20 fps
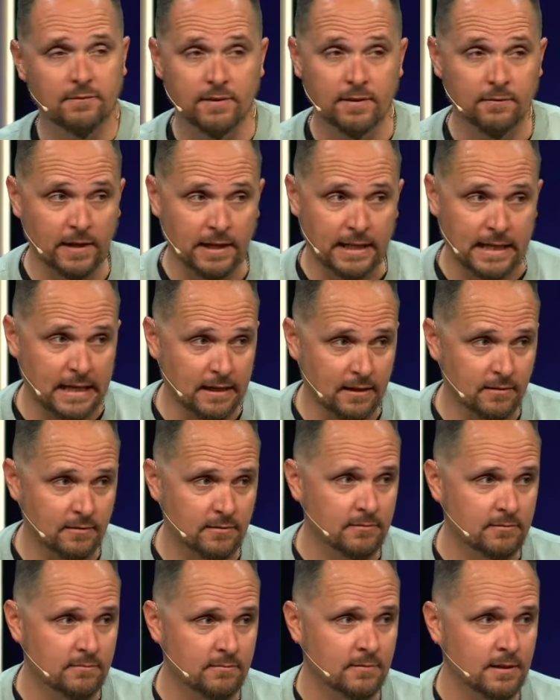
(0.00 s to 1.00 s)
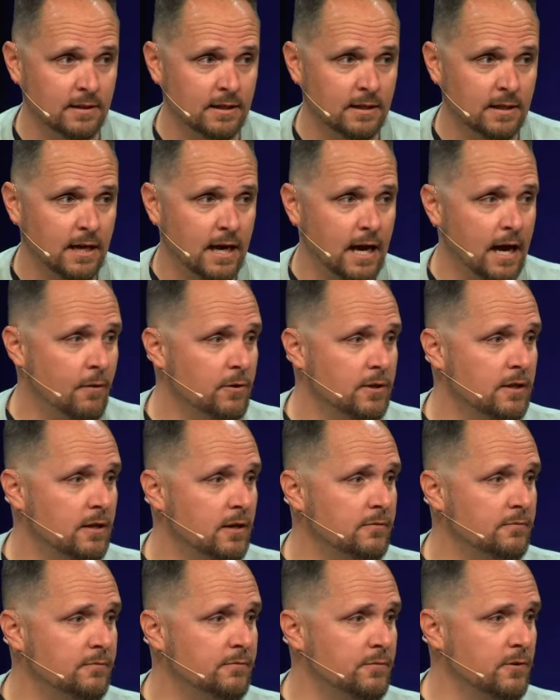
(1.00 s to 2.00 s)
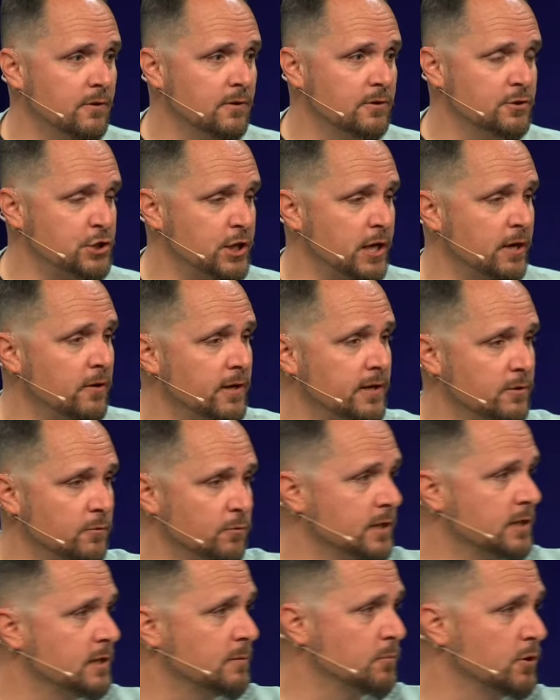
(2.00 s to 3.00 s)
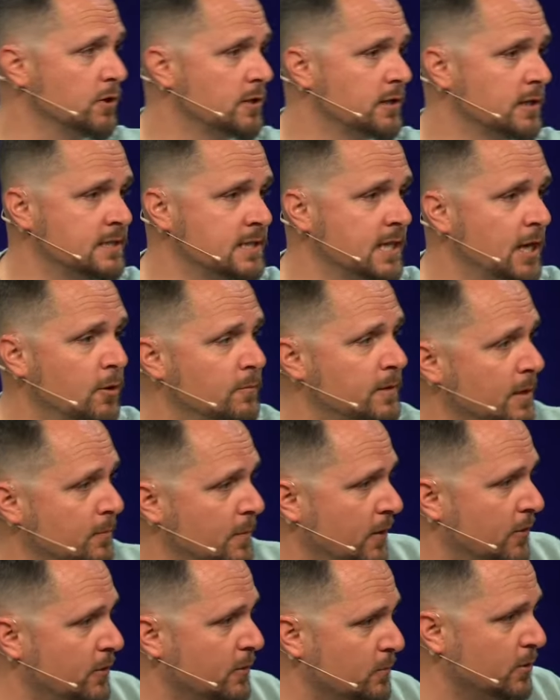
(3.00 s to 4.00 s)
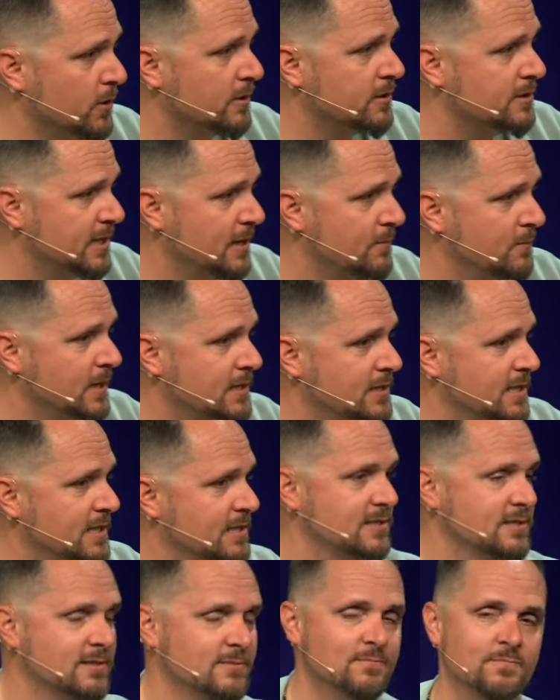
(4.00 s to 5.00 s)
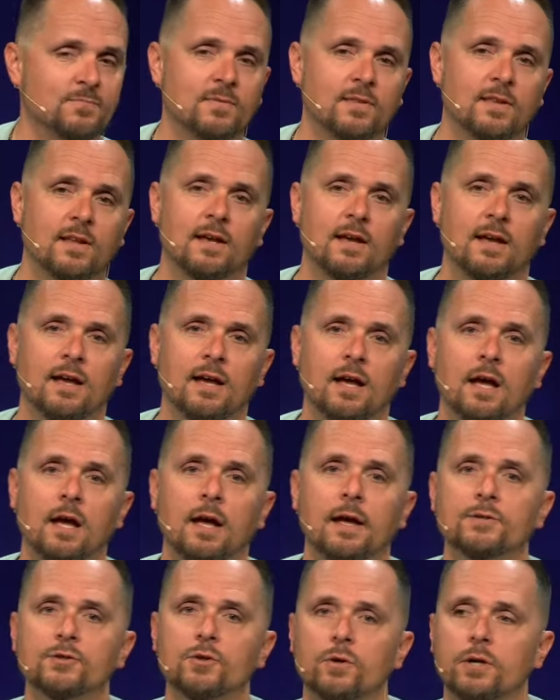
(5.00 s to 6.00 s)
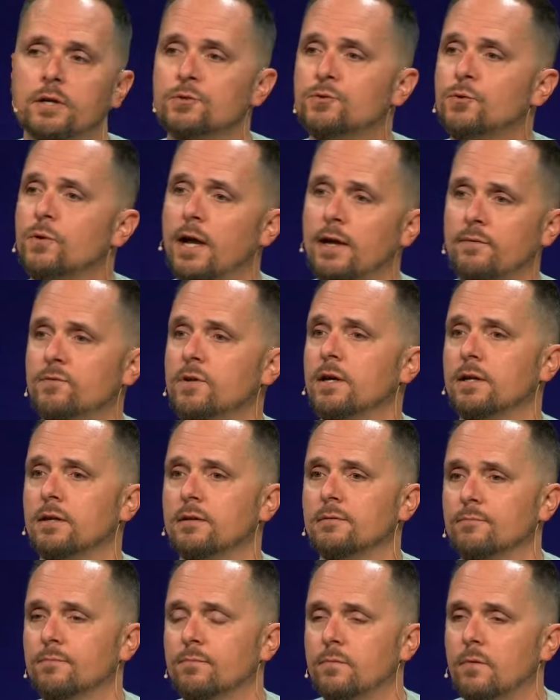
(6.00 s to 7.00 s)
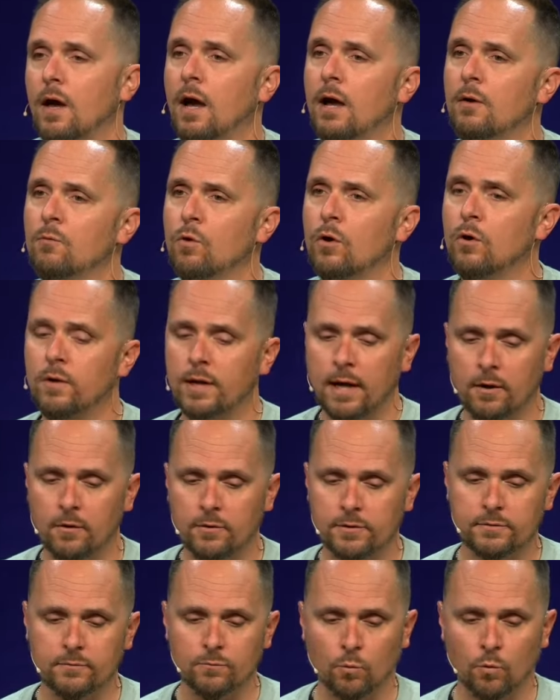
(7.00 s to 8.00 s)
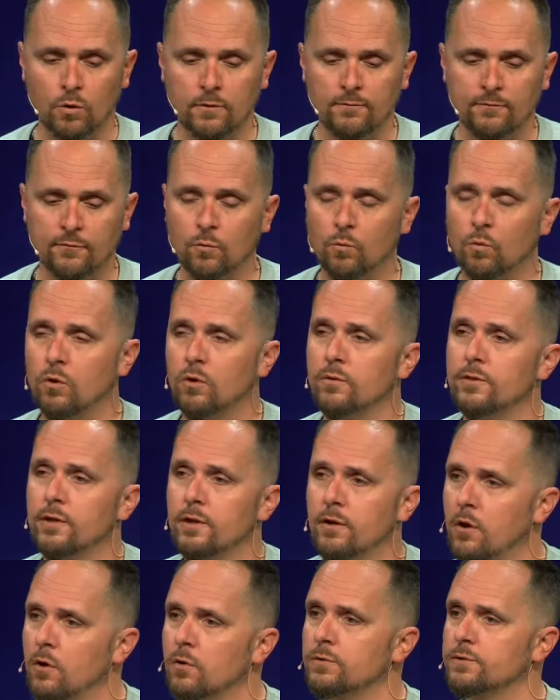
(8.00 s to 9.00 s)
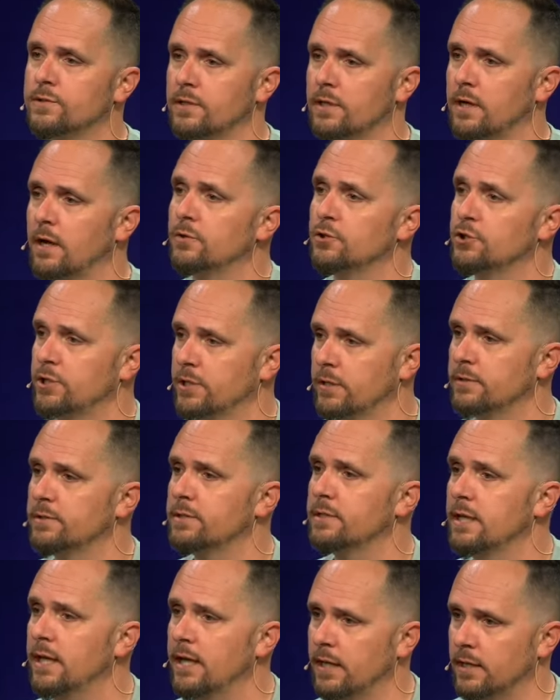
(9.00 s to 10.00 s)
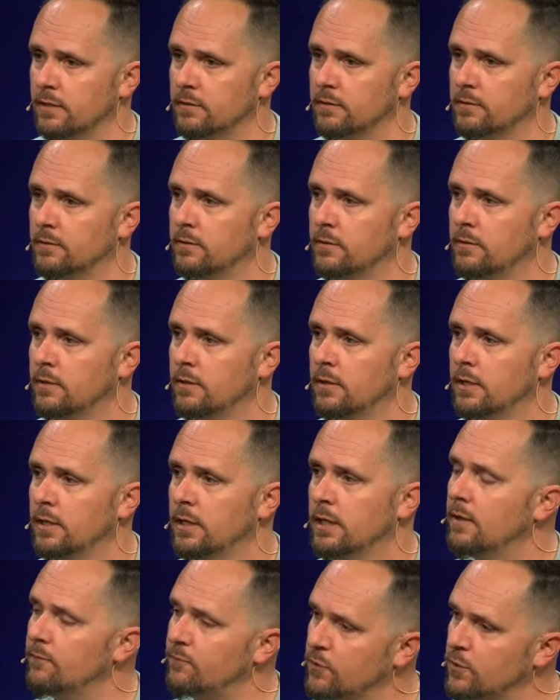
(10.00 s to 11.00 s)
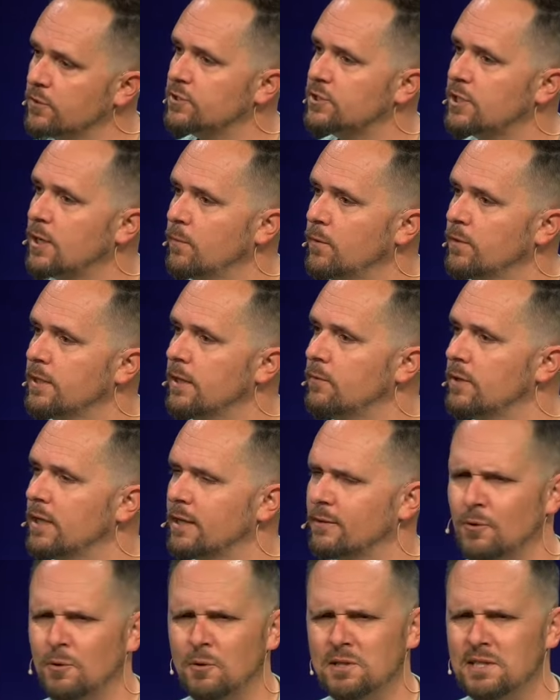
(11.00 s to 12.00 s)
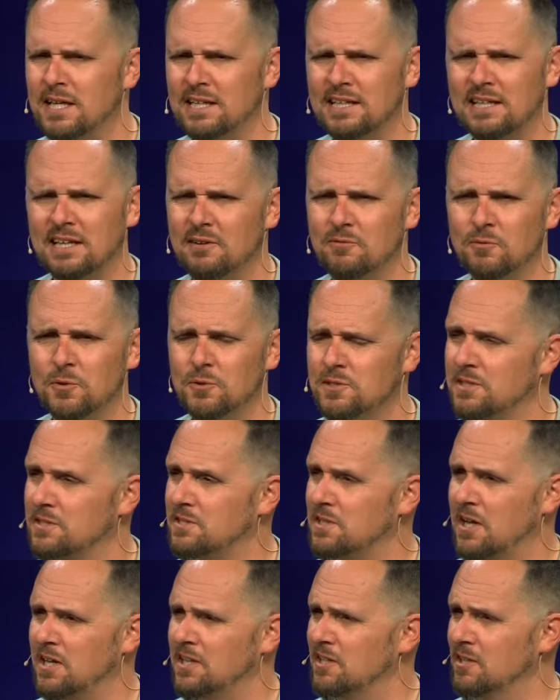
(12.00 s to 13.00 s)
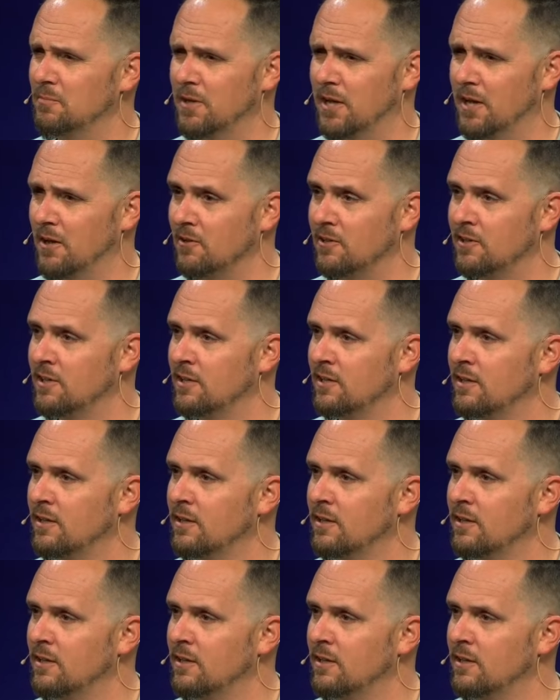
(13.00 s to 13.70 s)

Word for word: if, if I can. I would love for Jerry to read the book and tell me about the book. Does that make sense? So here's what I've done I wrote out word for word the notes that I'll share today. If you're someone that would like, what that guy, what was he talking about?